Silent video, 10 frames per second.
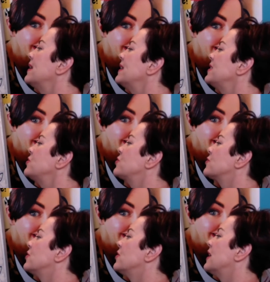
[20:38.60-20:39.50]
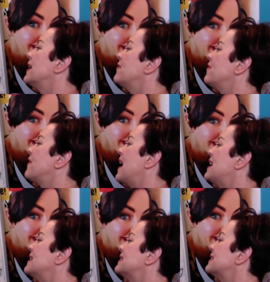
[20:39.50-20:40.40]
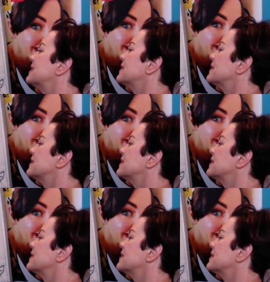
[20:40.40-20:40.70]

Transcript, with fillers: going to draw her face